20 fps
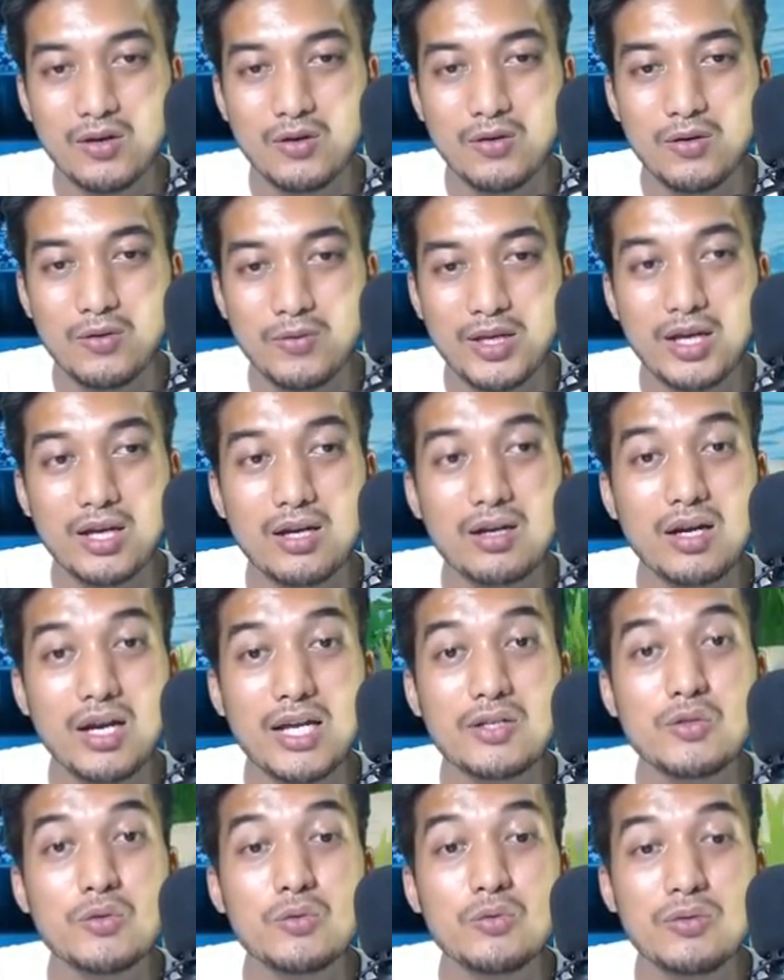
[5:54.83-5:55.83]
Well, we gotta
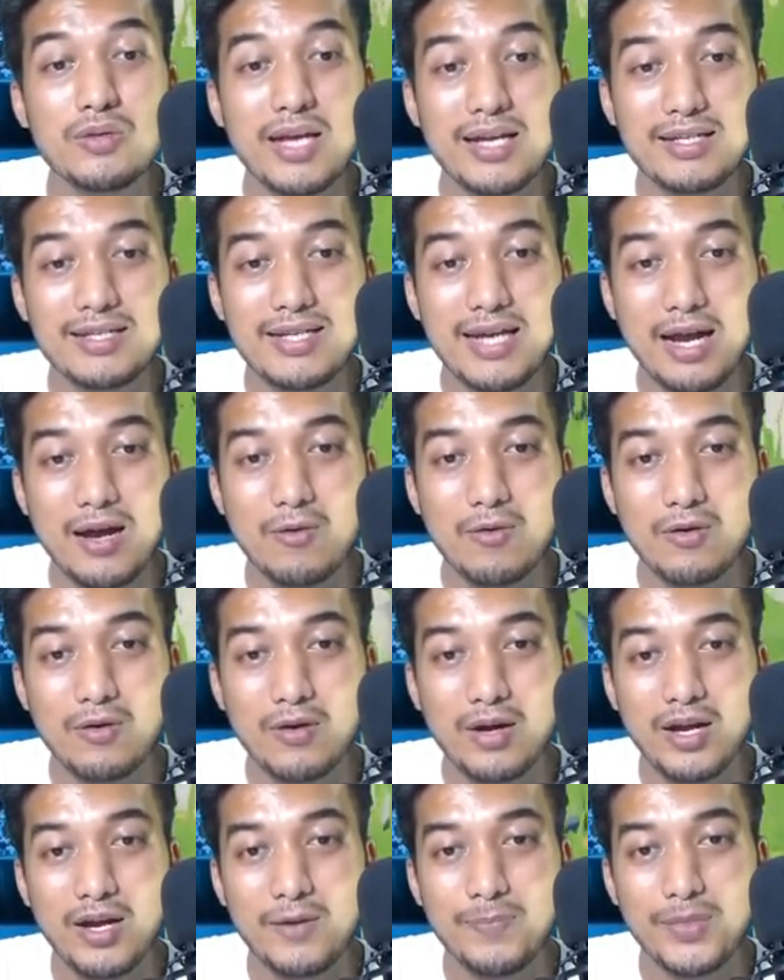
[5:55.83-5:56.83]
get to that tower,
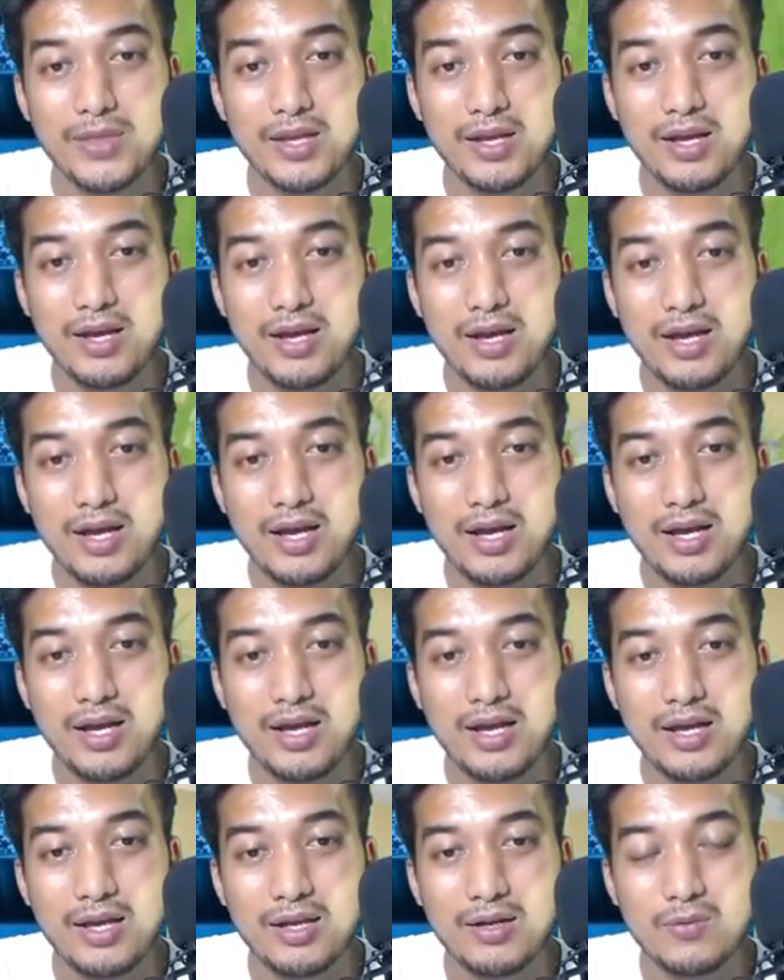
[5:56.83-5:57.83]
okay?
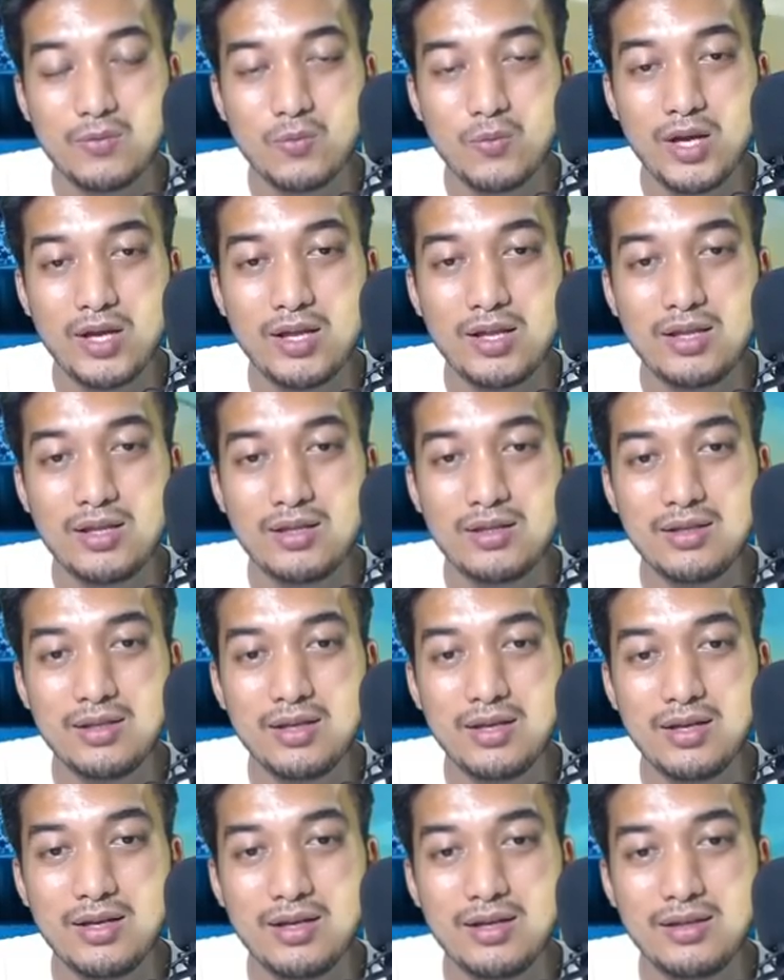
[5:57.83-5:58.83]
And well,
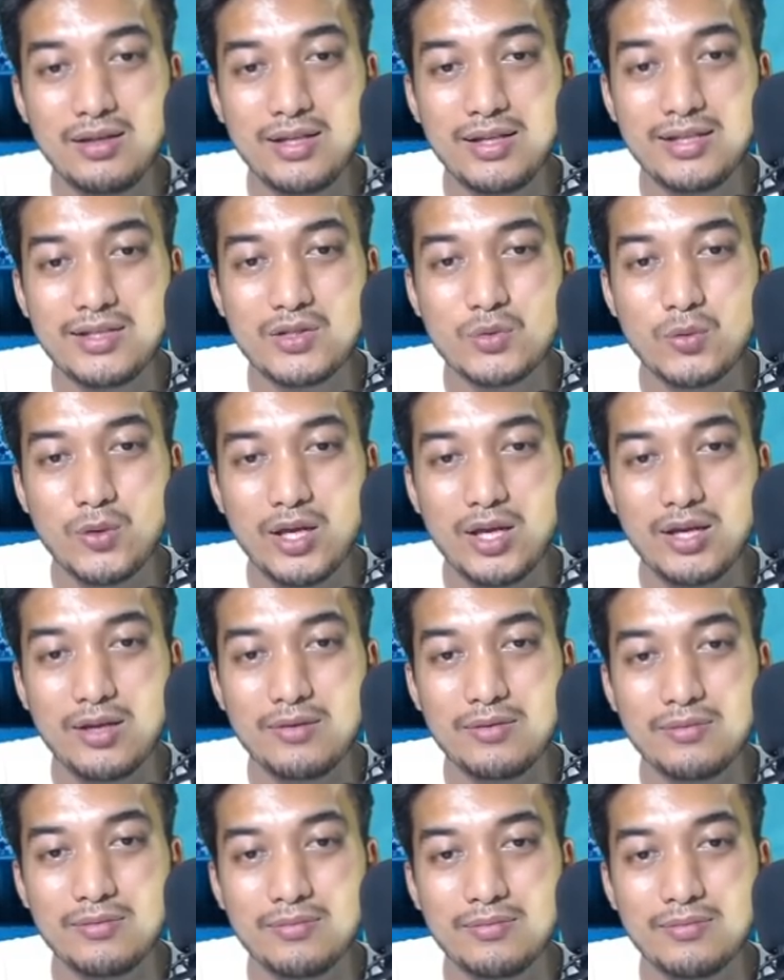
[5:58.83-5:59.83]
uh, let's
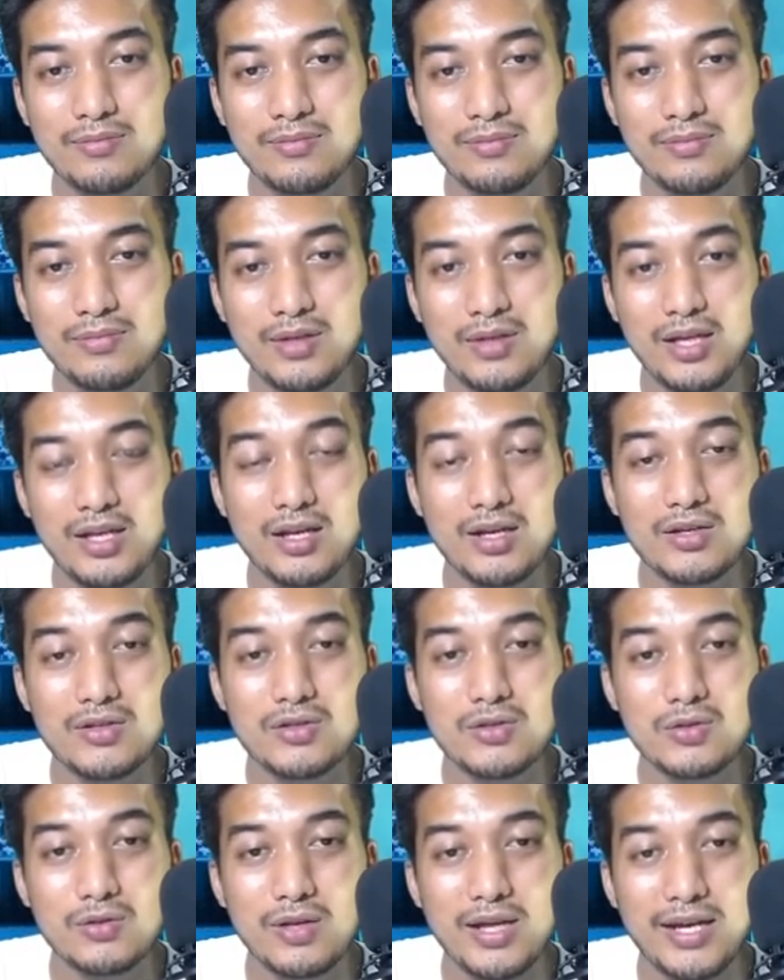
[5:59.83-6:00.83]
swim. In order
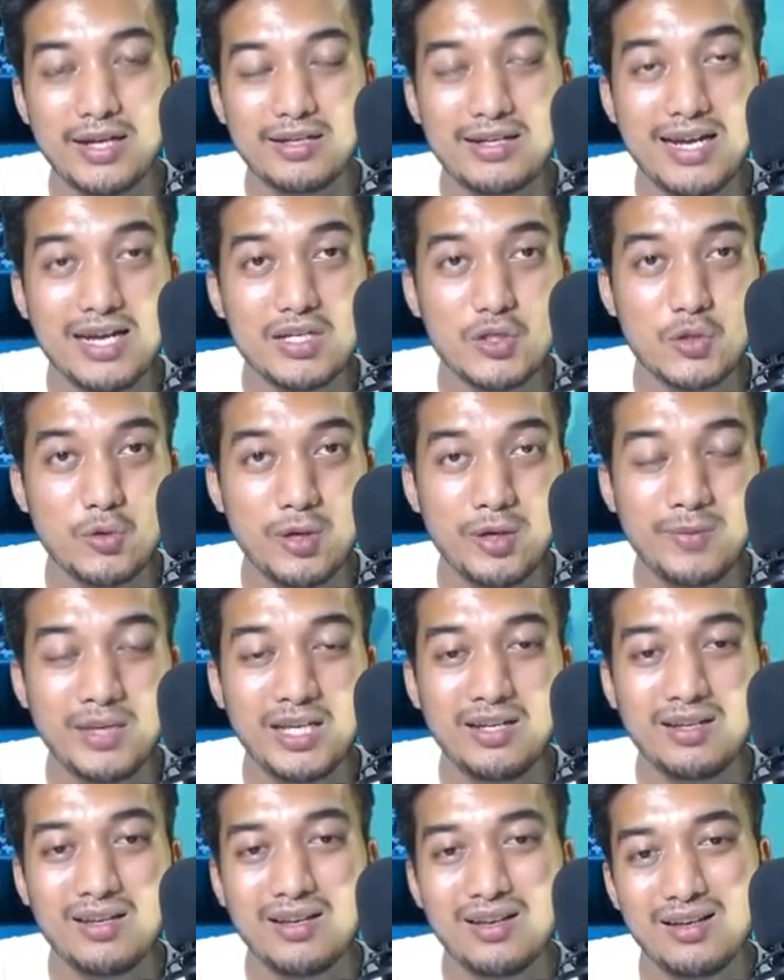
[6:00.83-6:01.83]
to like dash
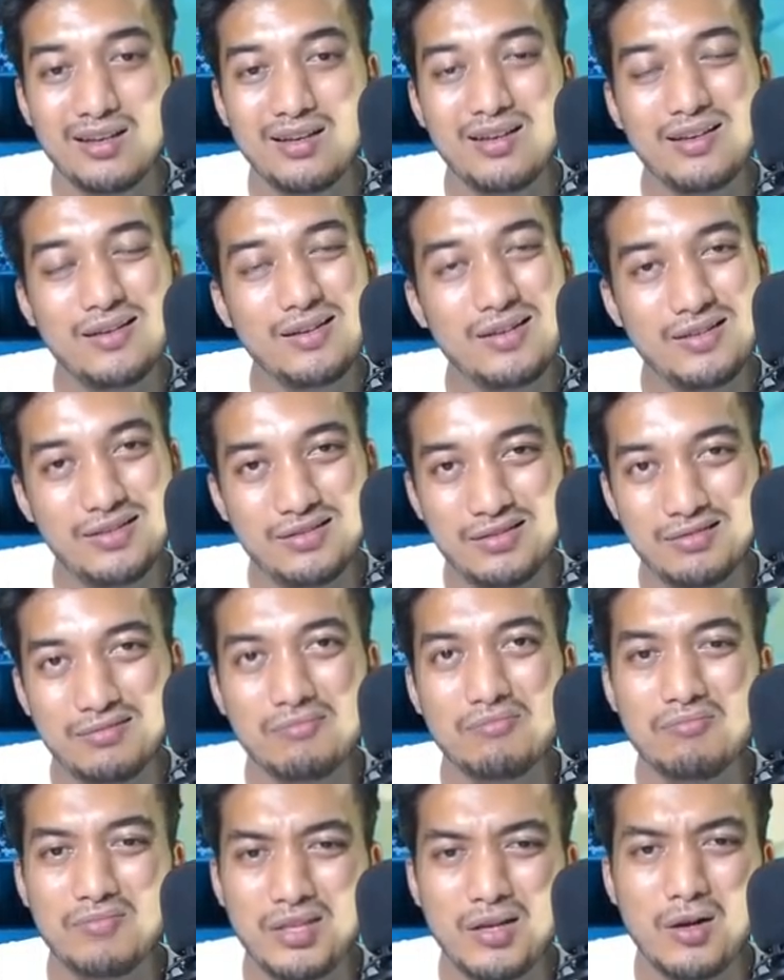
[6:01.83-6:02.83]
swimming, uh,
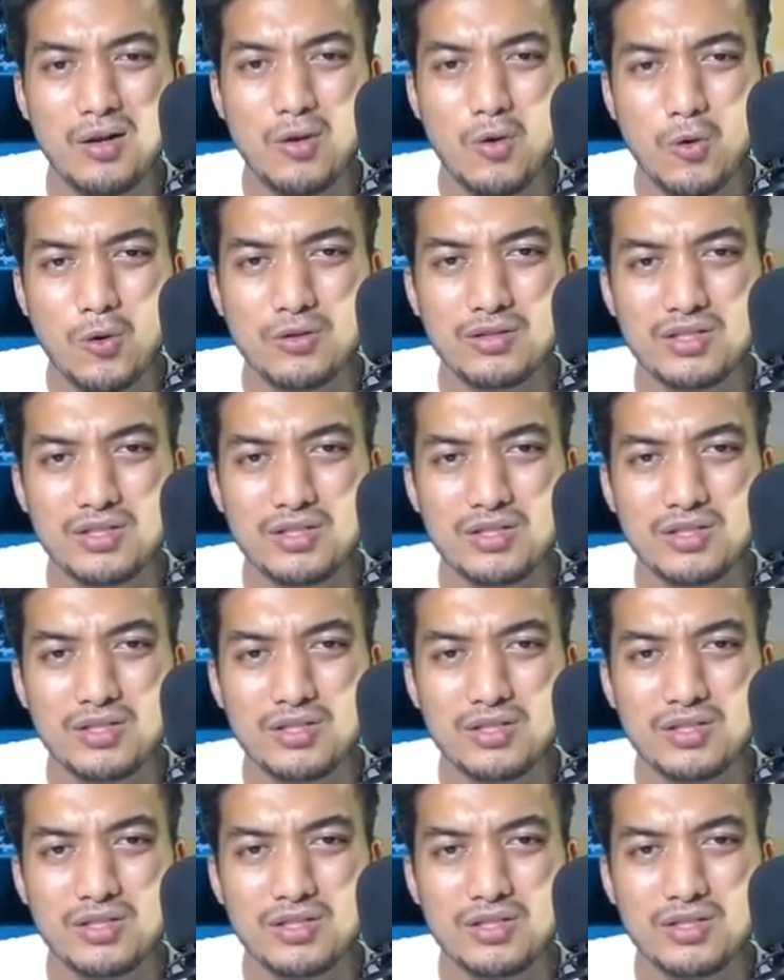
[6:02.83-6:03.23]
you know, hold the